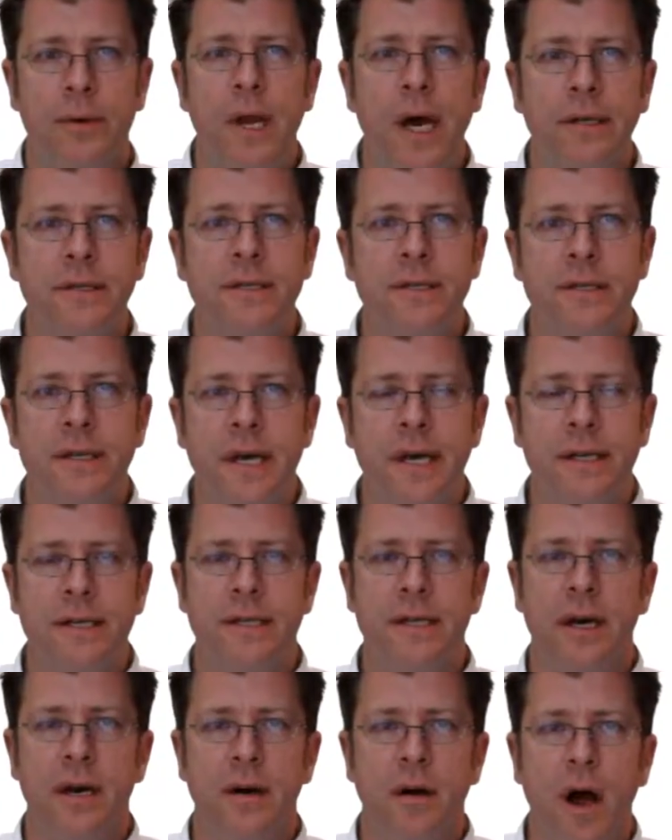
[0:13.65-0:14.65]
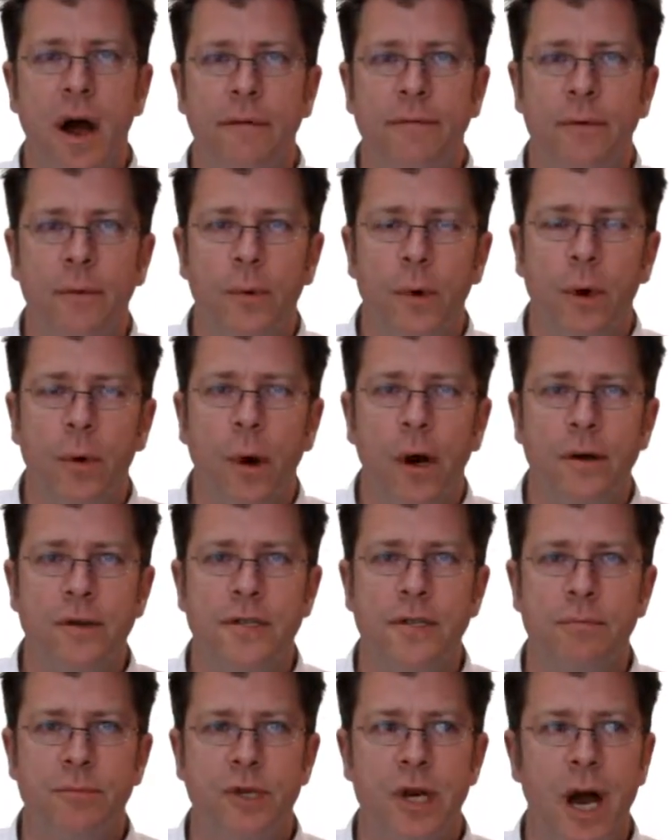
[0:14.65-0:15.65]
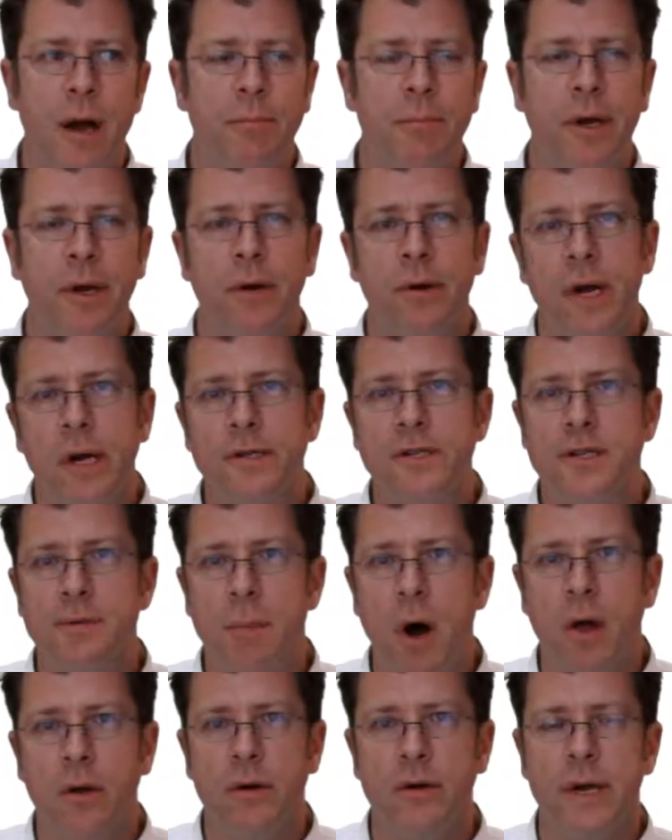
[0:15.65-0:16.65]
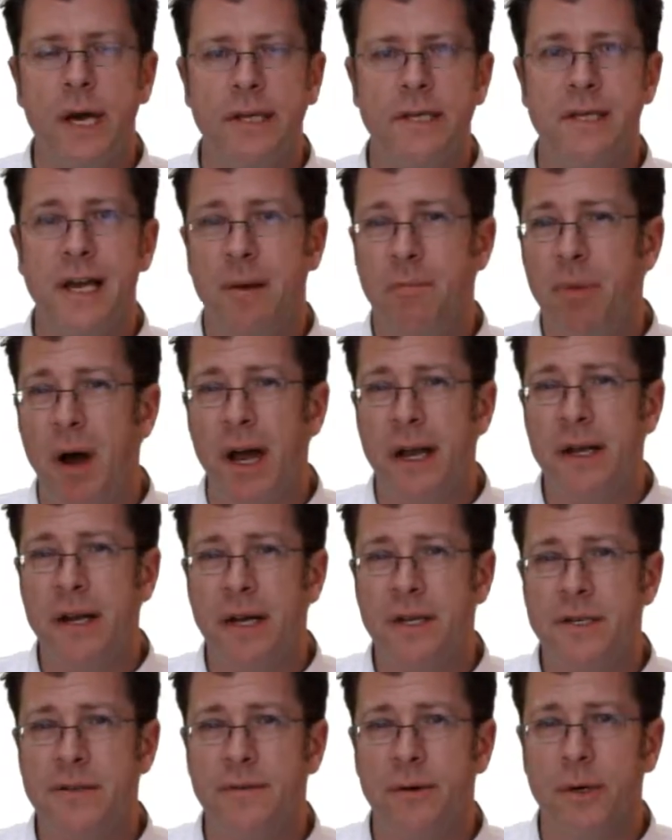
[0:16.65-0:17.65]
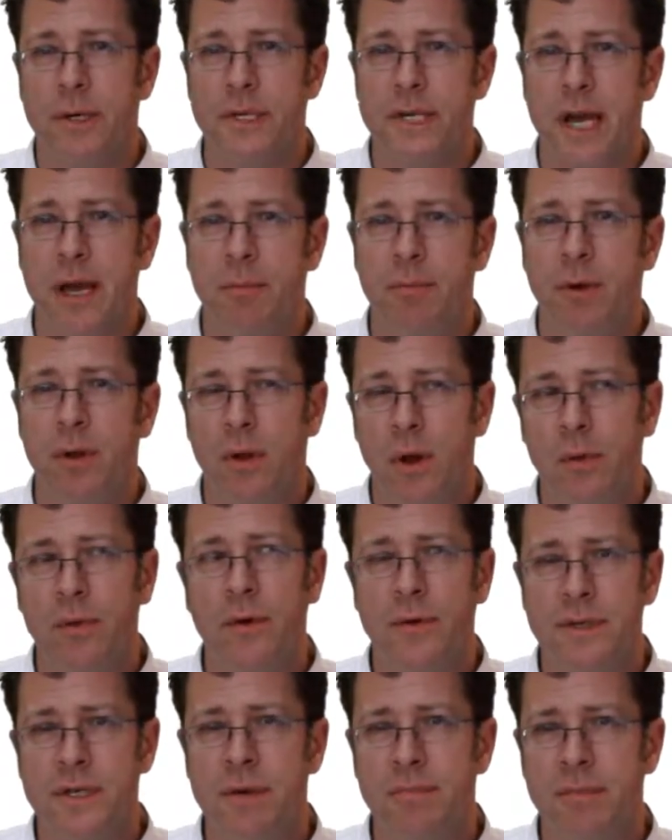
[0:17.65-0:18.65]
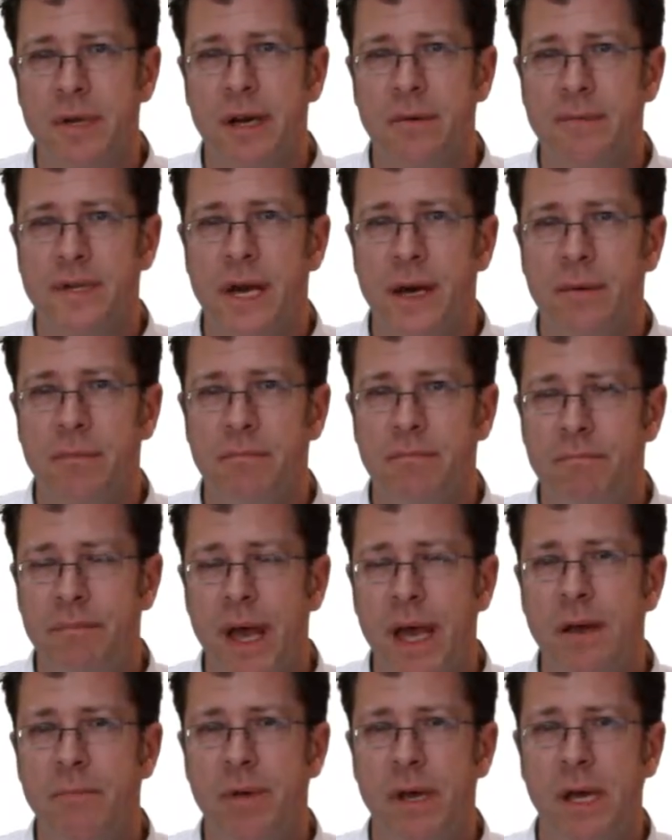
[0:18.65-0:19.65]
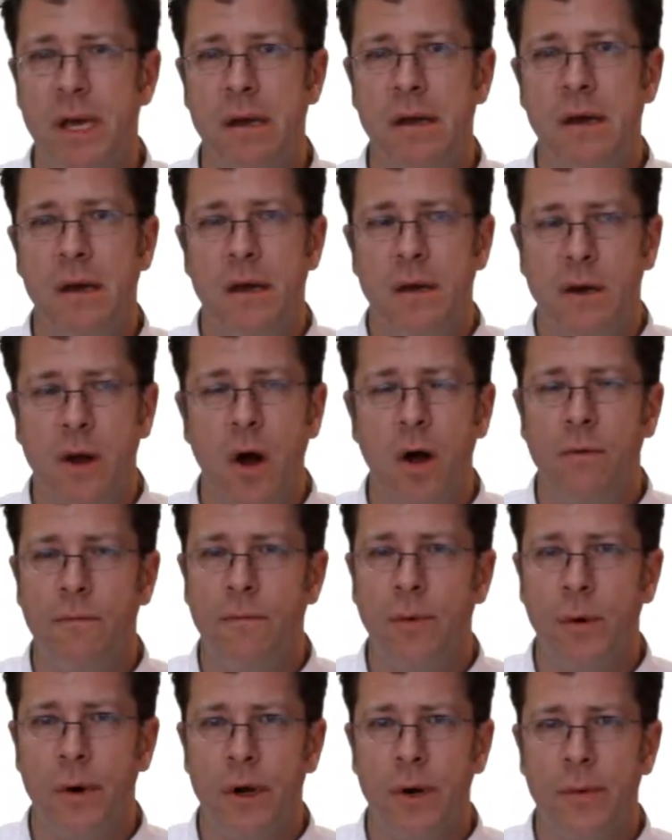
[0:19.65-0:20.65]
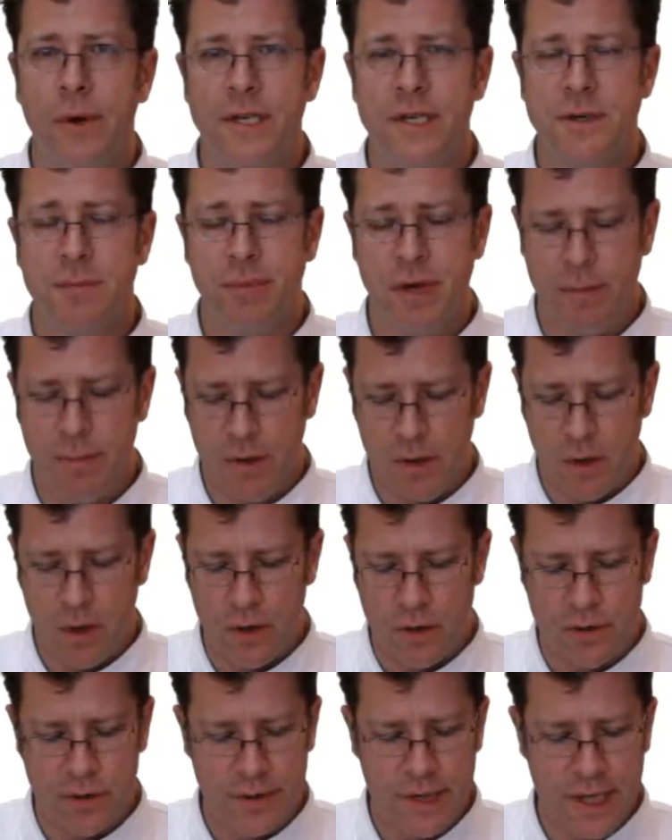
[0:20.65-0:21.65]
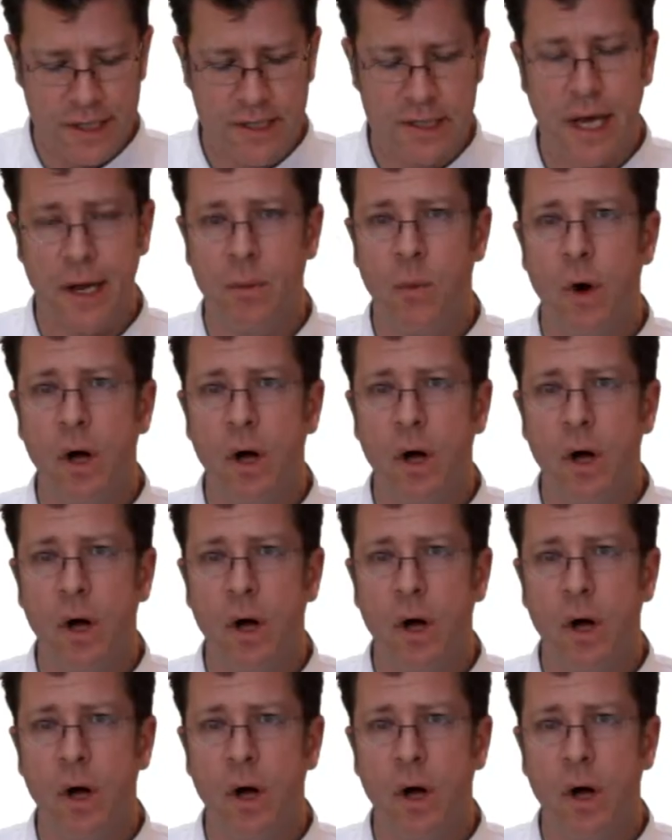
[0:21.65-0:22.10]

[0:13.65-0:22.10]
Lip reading: Nuts that often require some chopping are not smaller nuts like pine nuts, for example, although sometimes that may be called for in a recipe, but larger nuts like